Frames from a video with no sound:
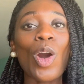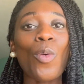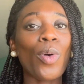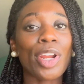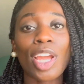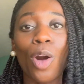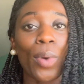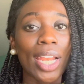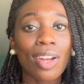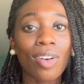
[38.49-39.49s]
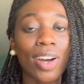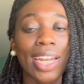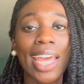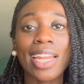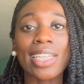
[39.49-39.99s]
What are y'all waiting
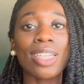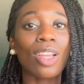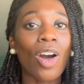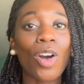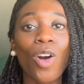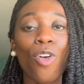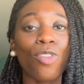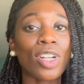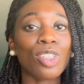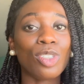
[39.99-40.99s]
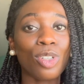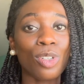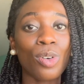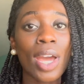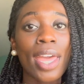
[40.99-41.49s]
on? It is long
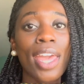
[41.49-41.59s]
overdue.